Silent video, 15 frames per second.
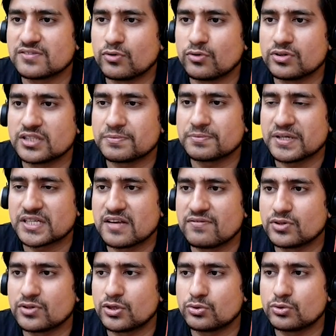for the especially
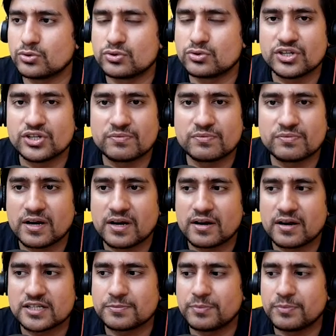for the two to three years of
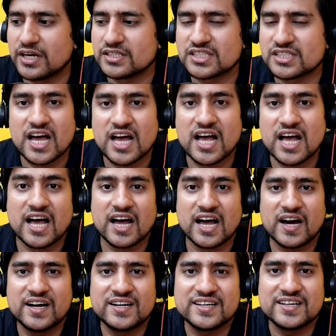experience.
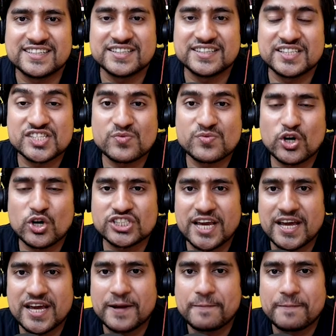And uh, this was
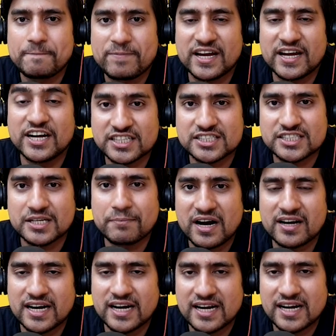a interesting
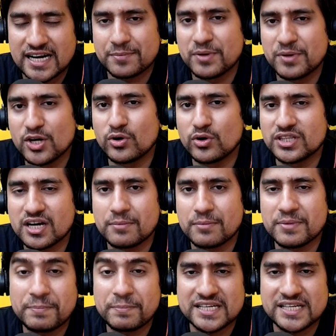part, right? Let me know in the
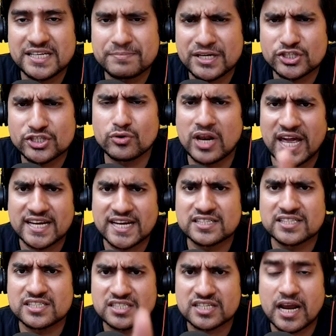comment. Please make sure you like
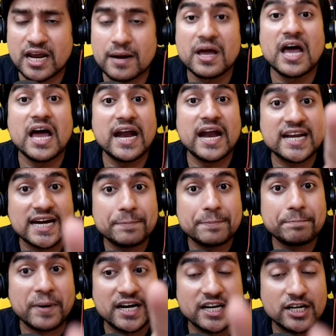and subscribe and type
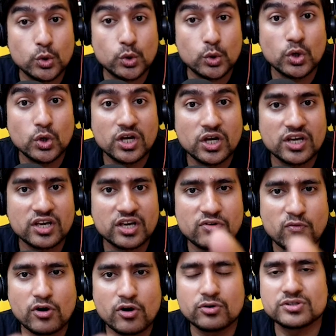part two if you
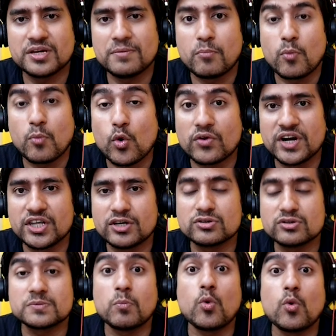want to see more
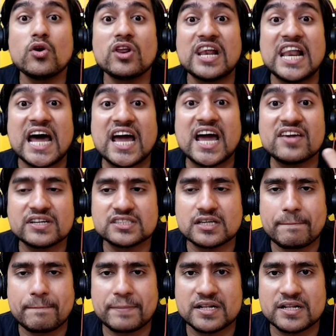videos, more live
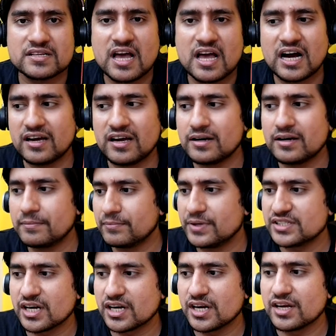example. I am
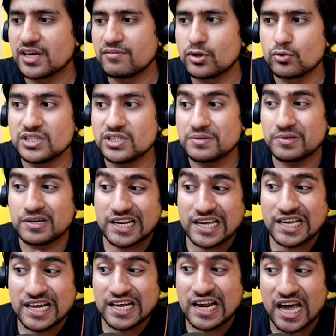basically giving you the
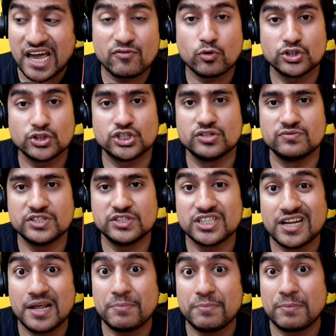real life question which
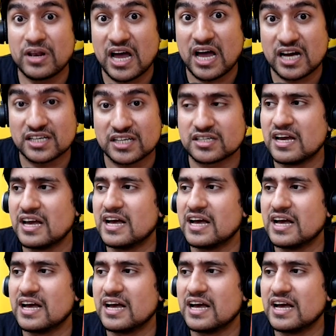generally people ask.